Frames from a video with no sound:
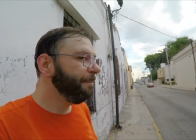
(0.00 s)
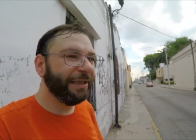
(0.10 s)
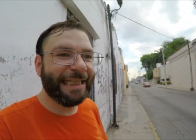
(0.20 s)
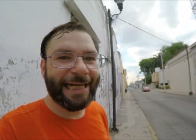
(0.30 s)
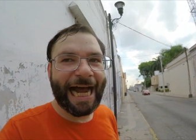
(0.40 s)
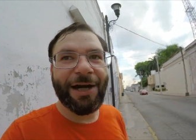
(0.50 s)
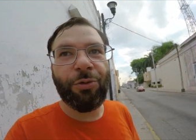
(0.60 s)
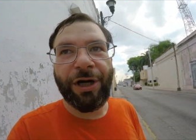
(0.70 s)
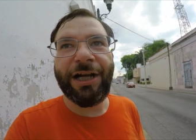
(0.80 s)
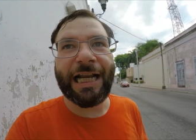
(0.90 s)
But then I
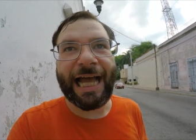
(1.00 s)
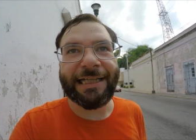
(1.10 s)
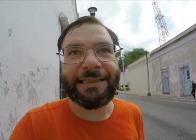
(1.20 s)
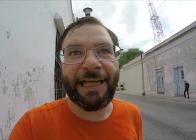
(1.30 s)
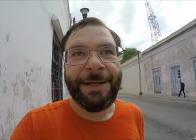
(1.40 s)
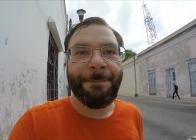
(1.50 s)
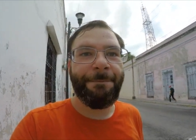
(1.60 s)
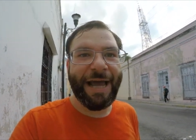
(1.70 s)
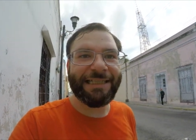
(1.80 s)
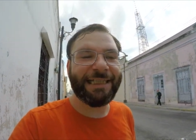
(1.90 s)
realized
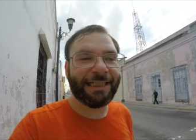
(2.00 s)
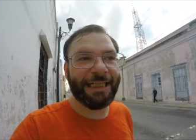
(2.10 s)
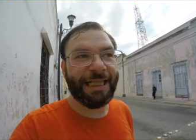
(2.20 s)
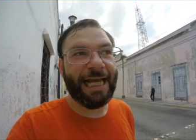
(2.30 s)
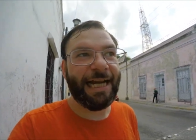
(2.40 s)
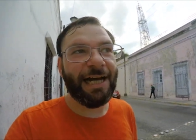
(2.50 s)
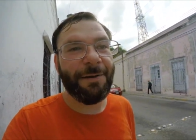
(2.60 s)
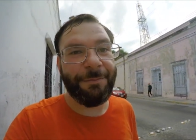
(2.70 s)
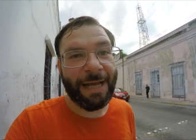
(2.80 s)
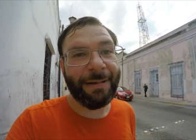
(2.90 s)
basically that
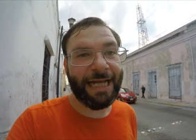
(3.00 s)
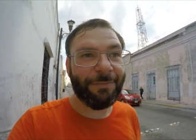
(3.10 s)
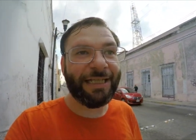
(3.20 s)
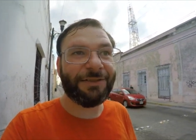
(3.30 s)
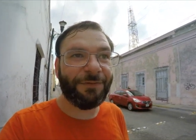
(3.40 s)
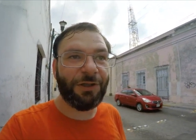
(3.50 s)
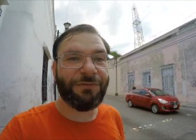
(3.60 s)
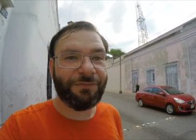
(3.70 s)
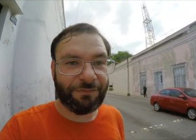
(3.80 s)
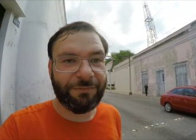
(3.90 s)
um, yeah, Miami is full
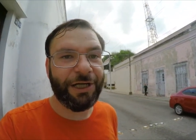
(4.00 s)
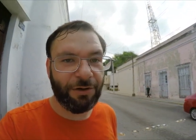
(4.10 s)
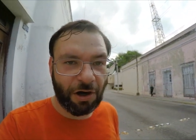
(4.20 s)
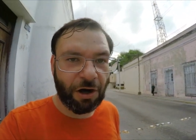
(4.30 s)
of, you know,